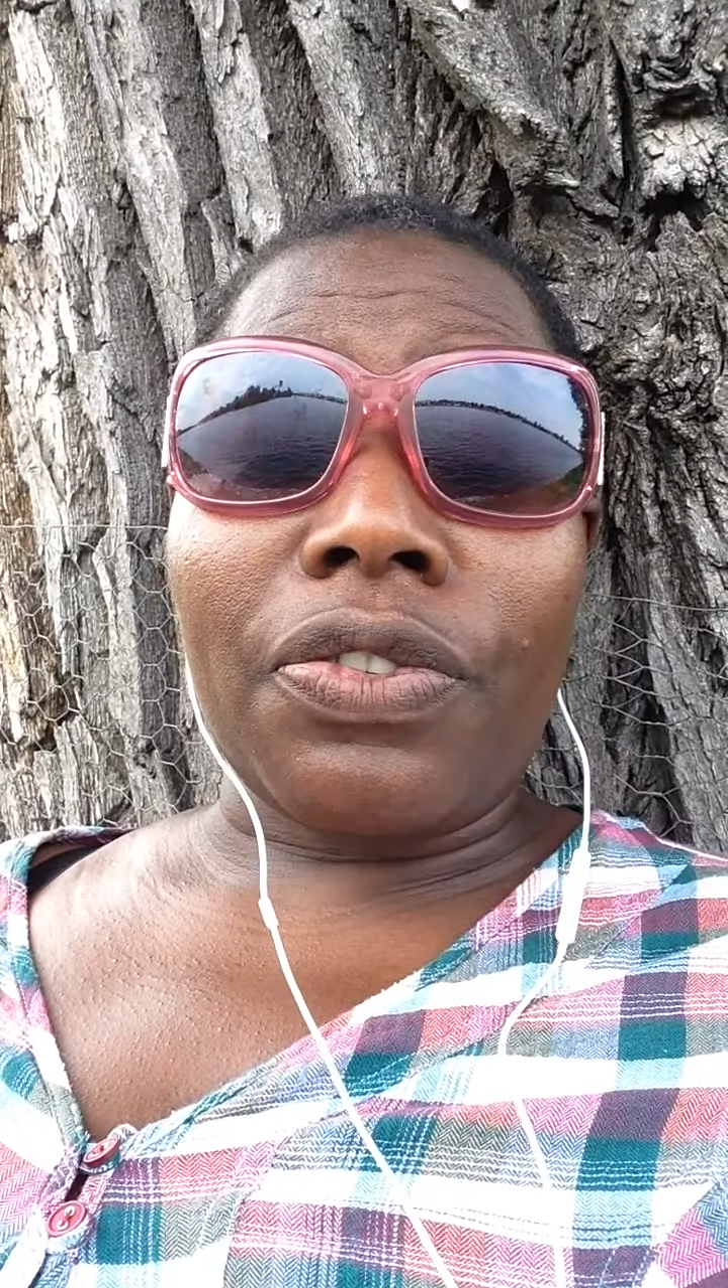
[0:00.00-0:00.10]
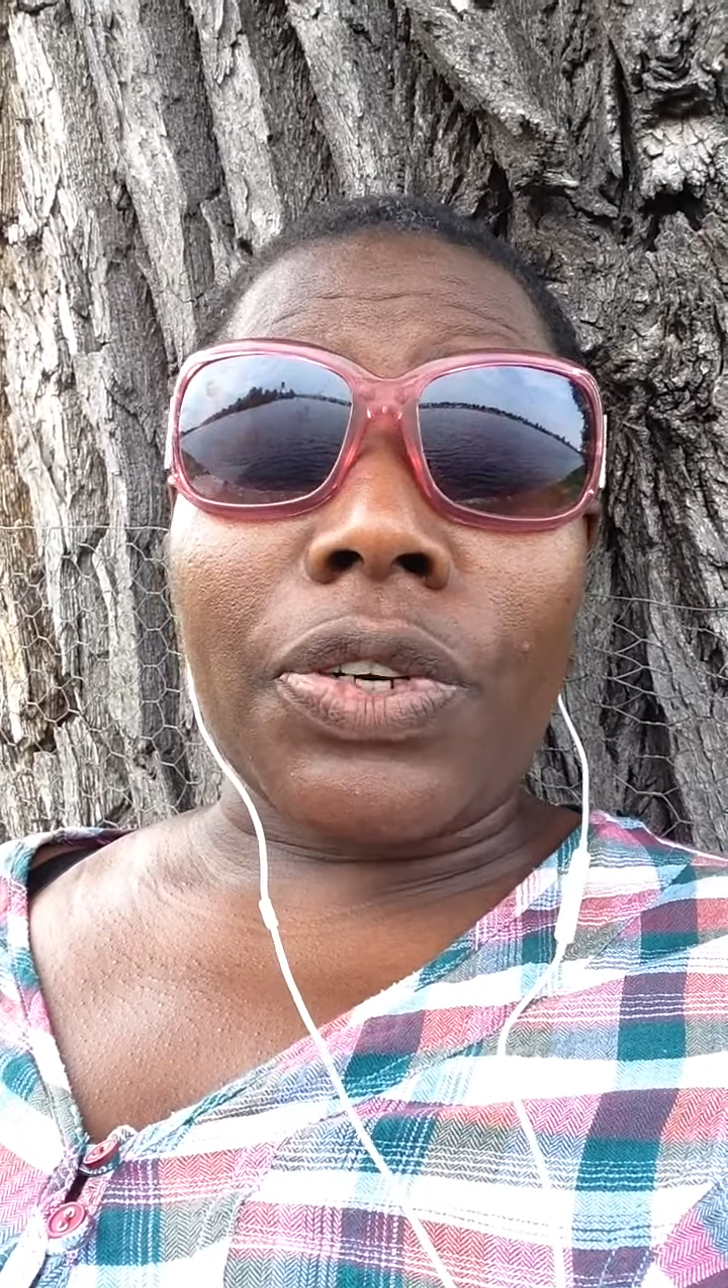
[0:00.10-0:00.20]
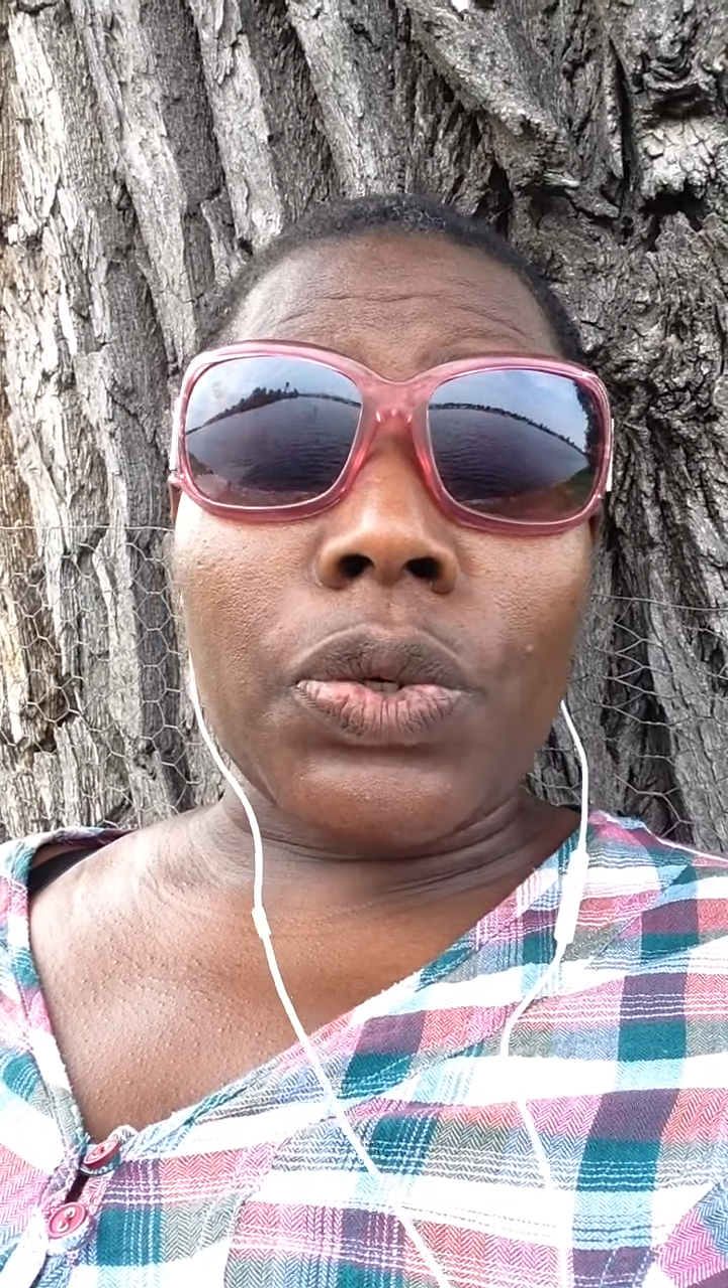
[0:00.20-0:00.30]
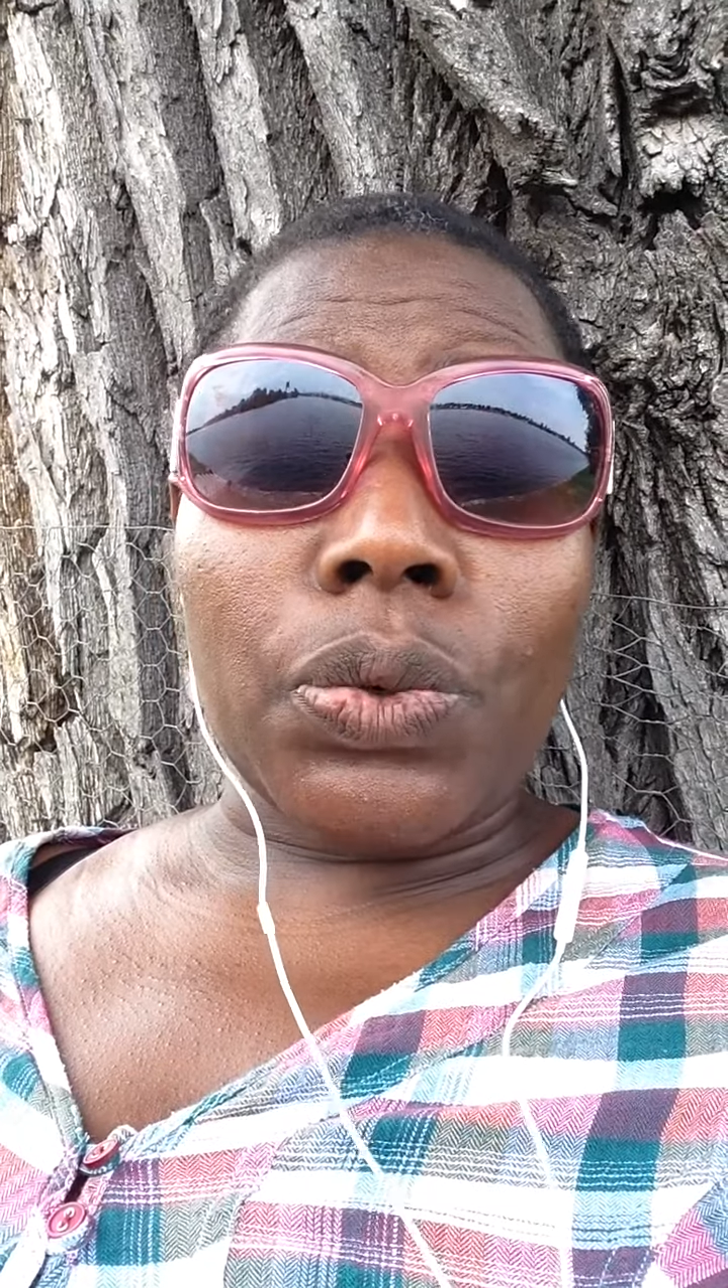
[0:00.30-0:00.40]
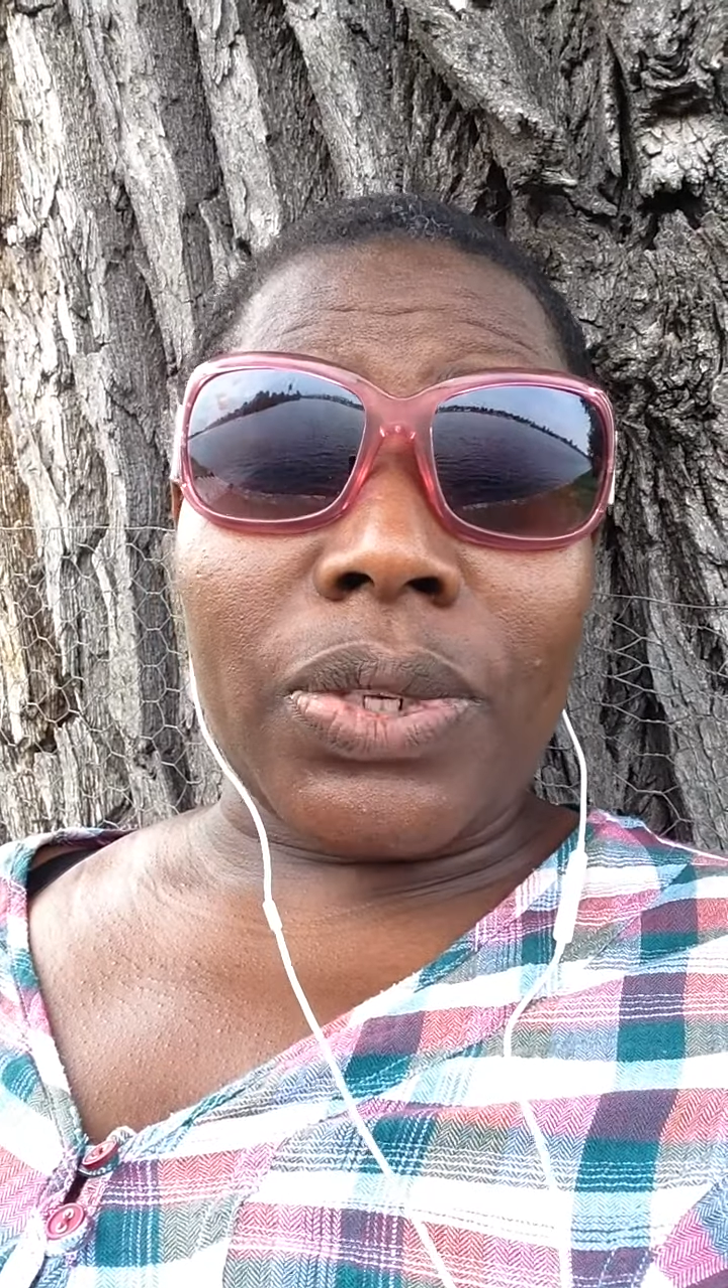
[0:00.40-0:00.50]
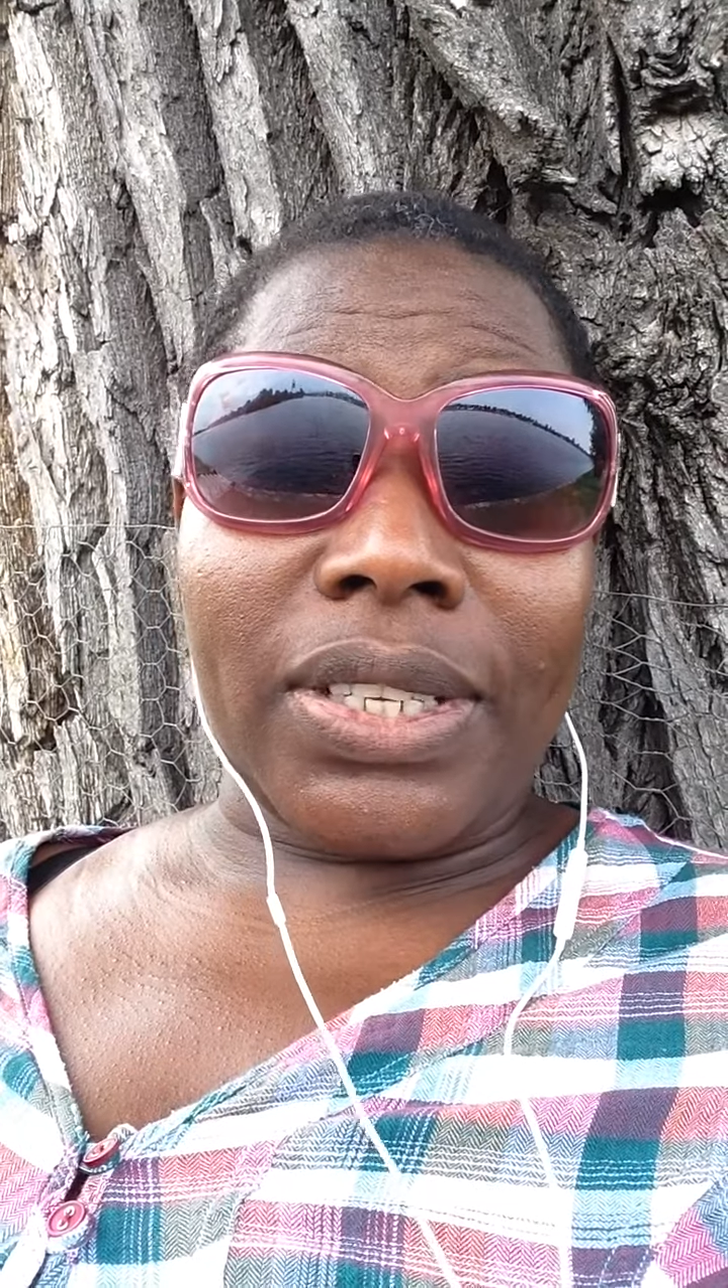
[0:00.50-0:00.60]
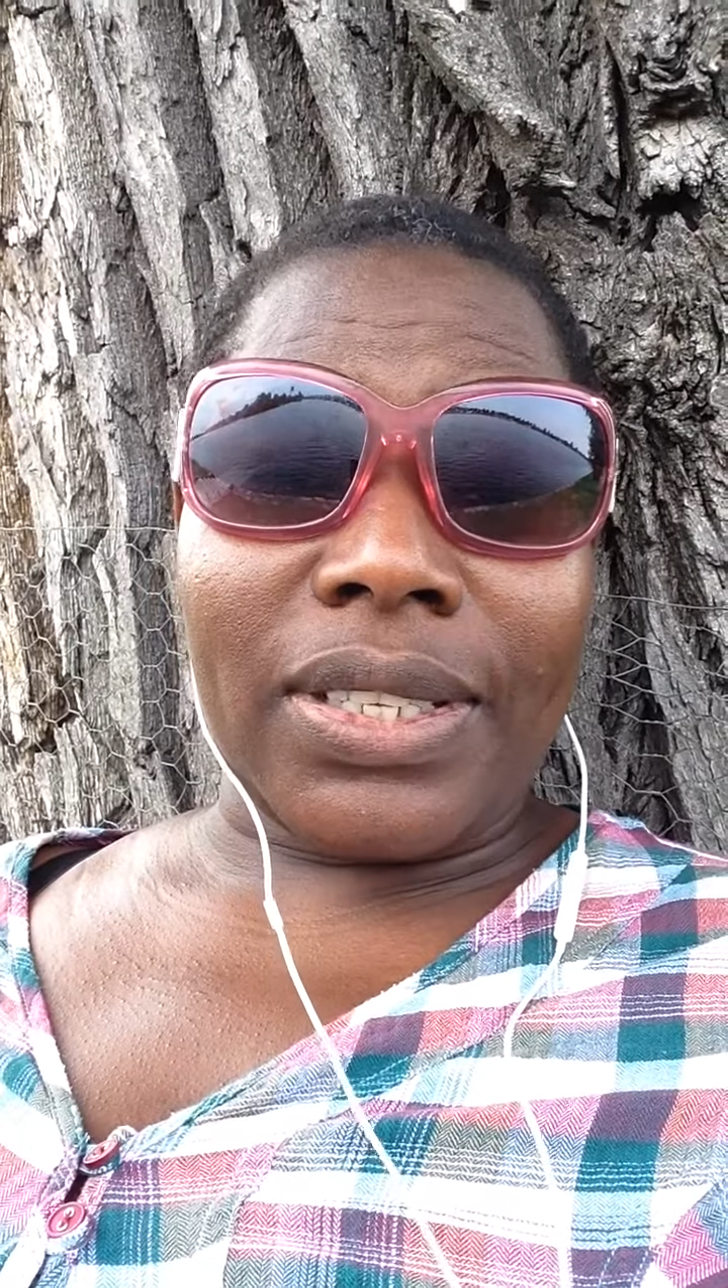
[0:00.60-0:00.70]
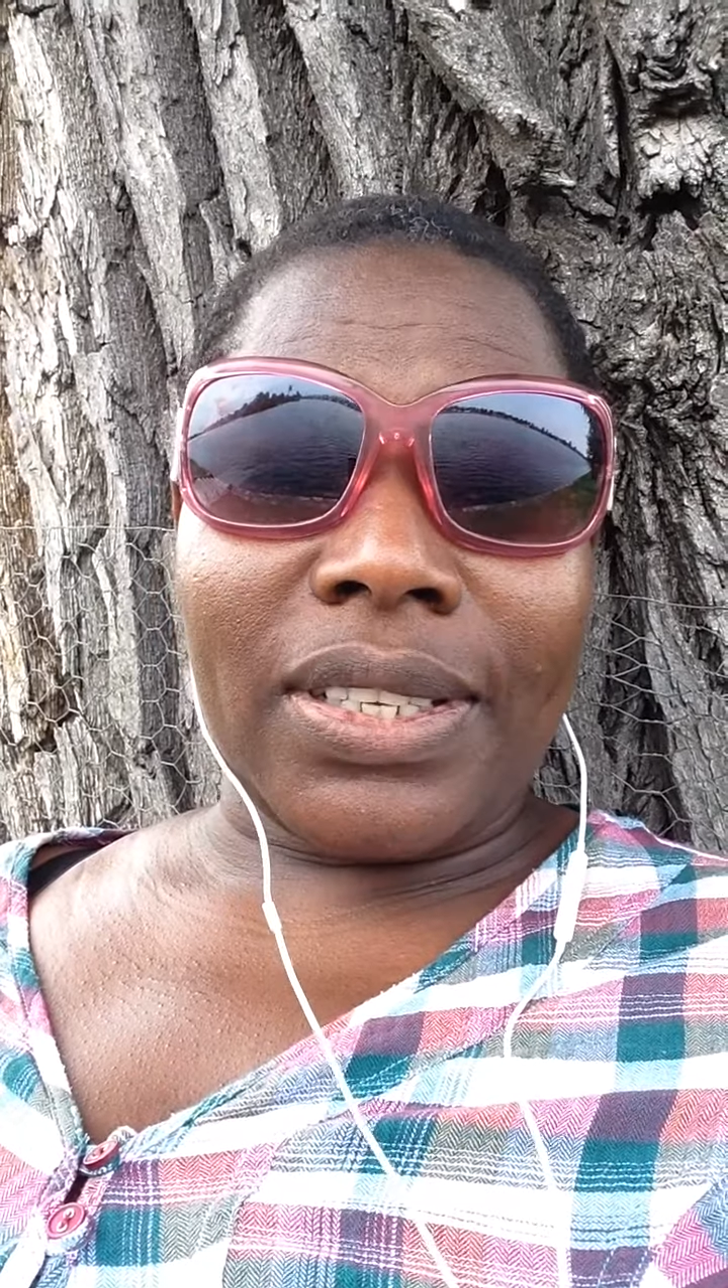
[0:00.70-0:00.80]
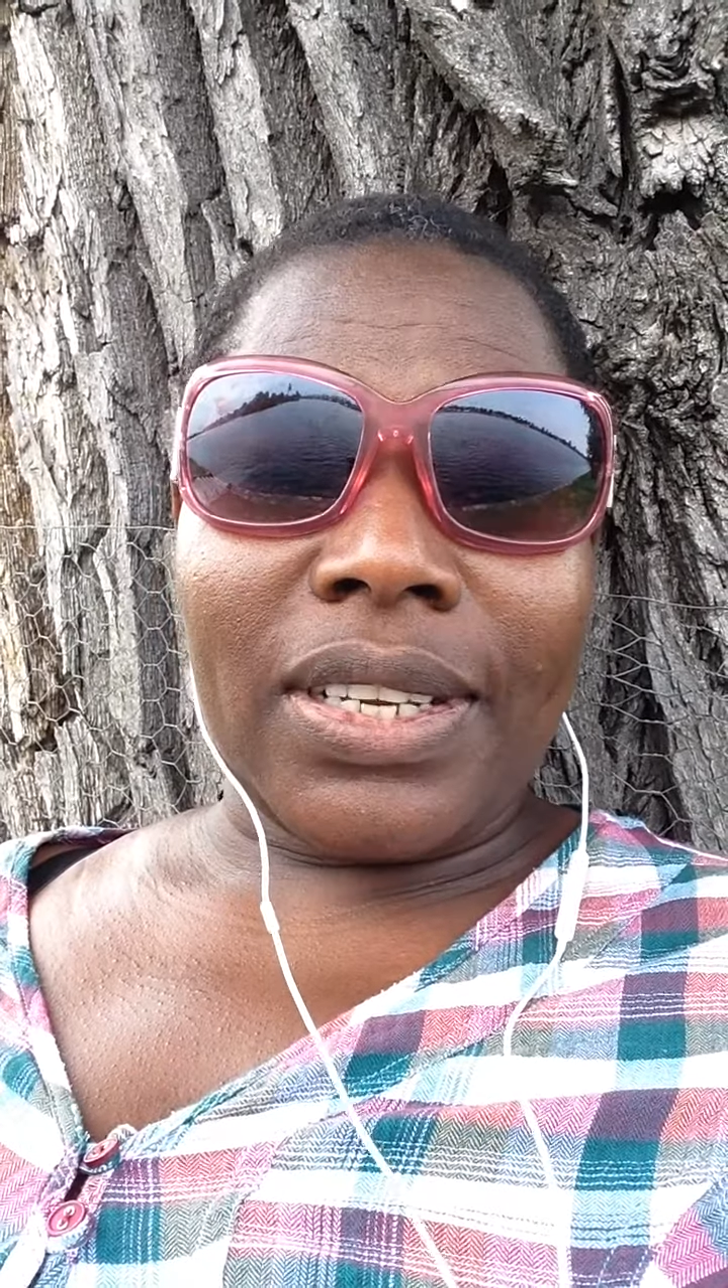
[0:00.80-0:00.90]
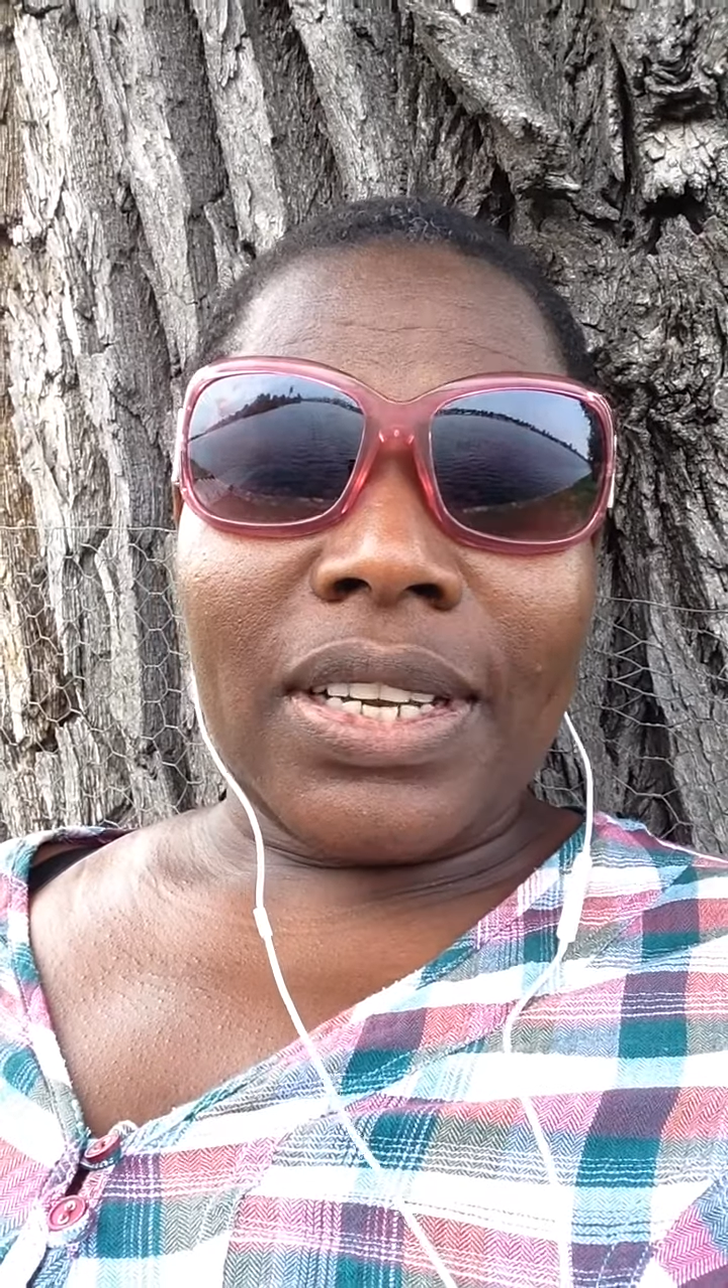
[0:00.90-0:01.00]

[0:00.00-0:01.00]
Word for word: resources.